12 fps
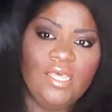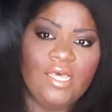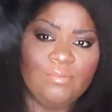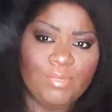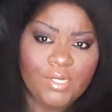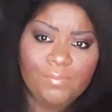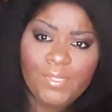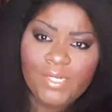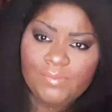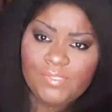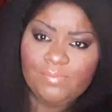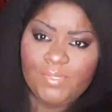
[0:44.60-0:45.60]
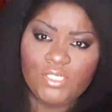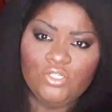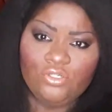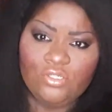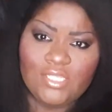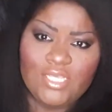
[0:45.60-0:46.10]
I'm going to put up some
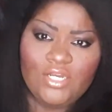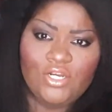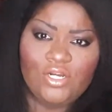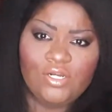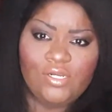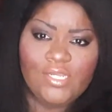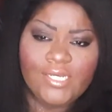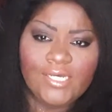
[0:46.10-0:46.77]
pictures later.